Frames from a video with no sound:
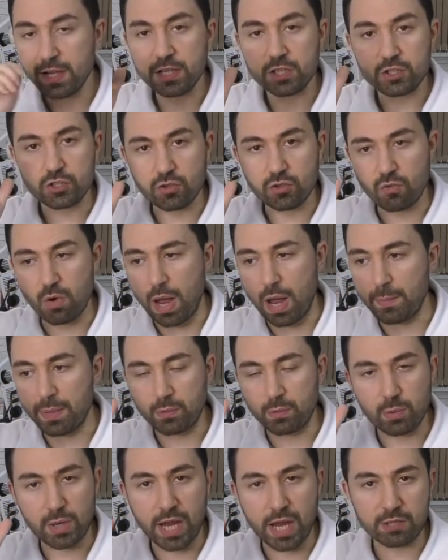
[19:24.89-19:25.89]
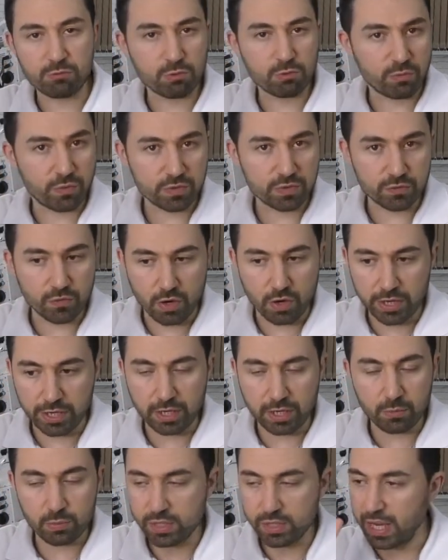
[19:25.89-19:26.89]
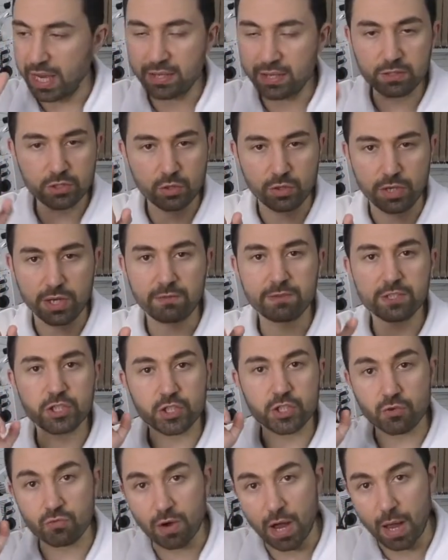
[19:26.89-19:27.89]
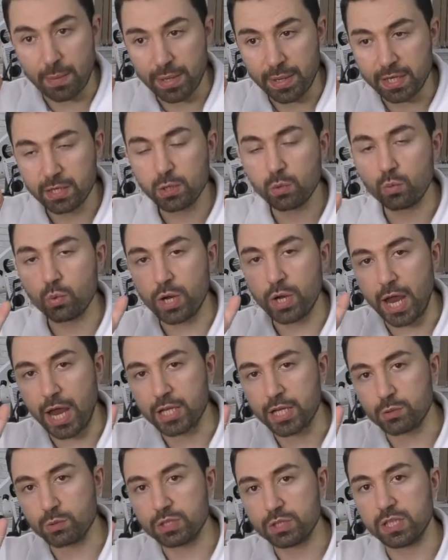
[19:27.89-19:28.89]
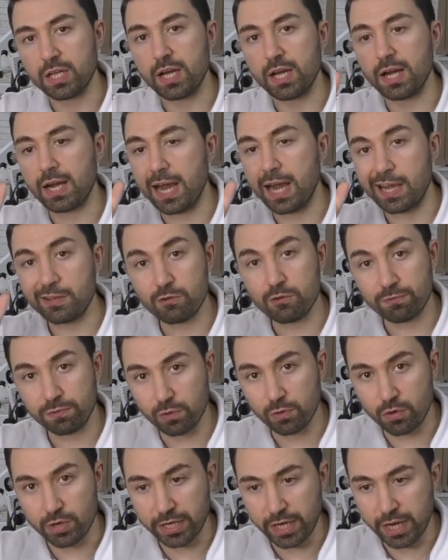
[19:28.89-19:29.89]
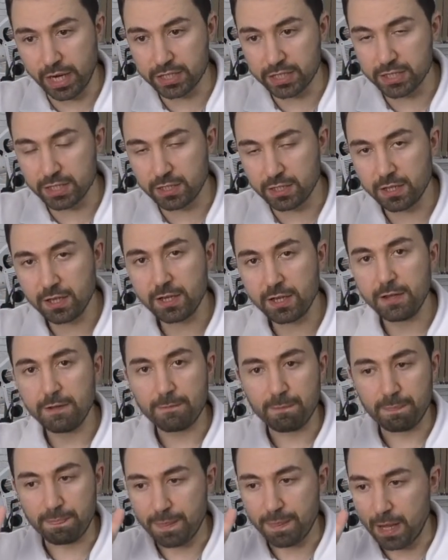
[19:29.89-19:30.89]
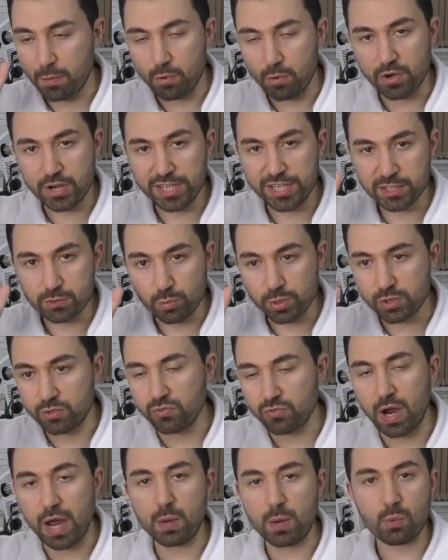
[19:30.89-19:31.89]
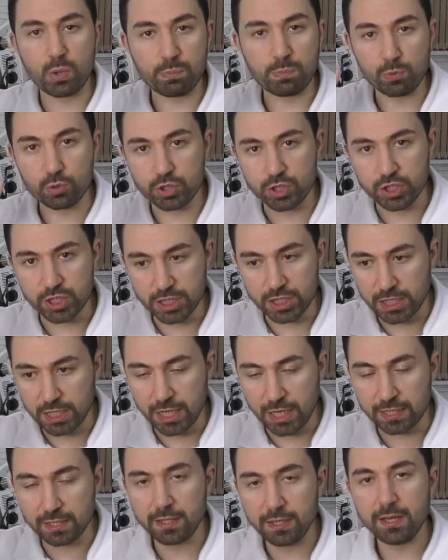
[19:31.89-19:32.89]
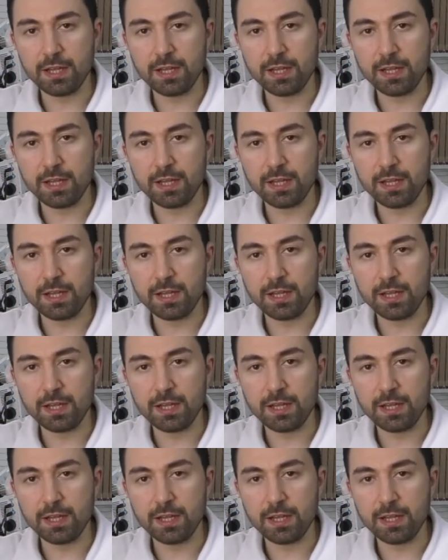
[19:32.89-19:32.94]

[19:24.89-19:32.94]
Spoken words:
Ceramic, we etch with ceramic, we etch with hydrofluoric acid, then we rinse, we dry, we put sealant,